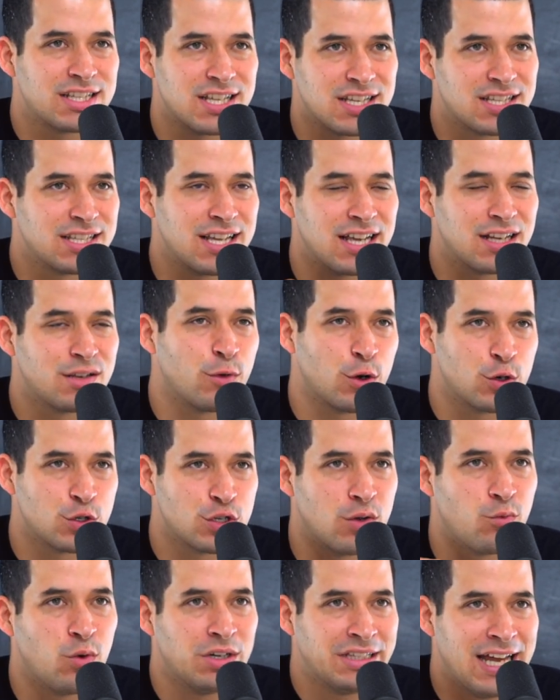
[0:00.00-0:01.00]
succinct
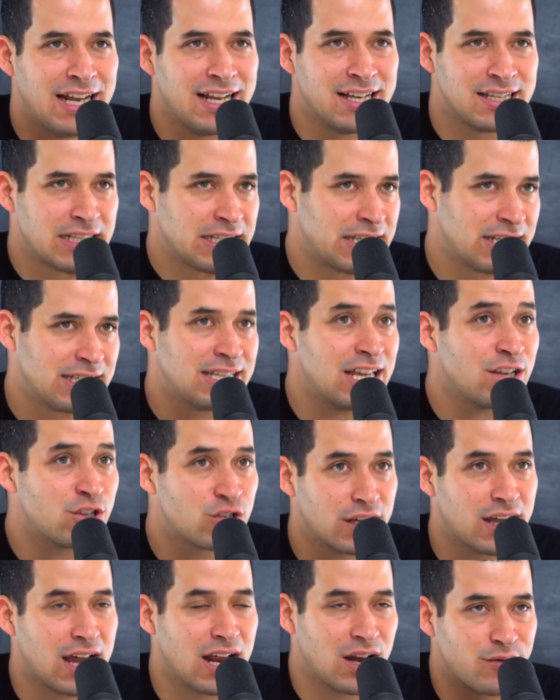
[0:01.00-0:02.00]
version of what that is, is
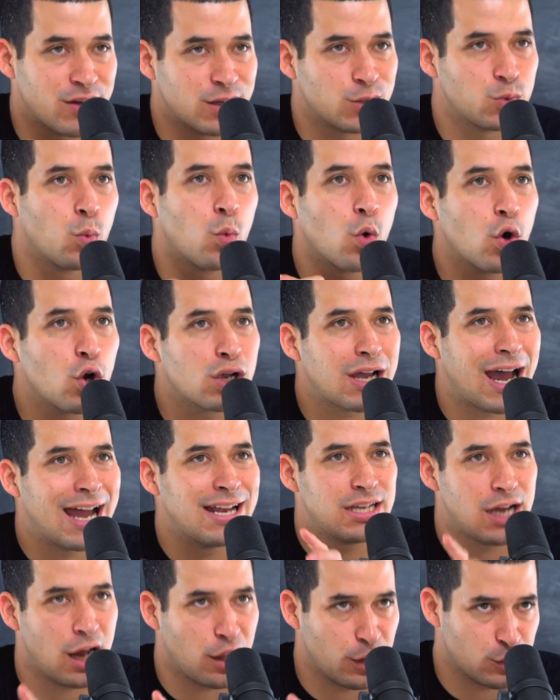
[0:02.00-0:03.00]
essentially kind of this work
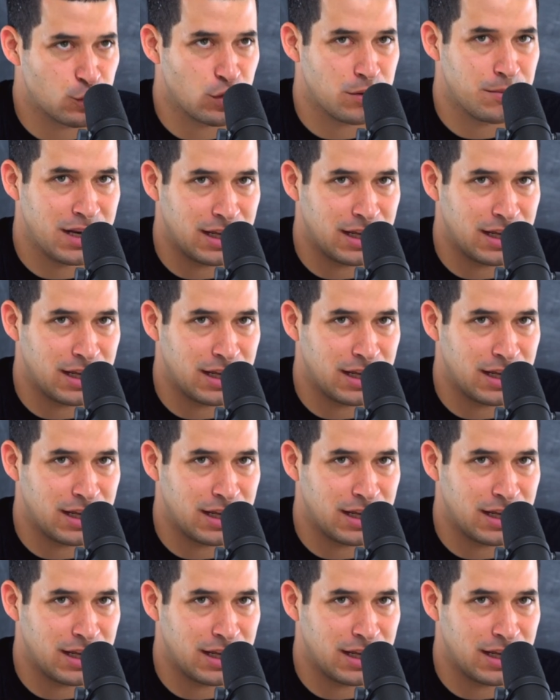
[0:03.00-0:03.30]
idolatry,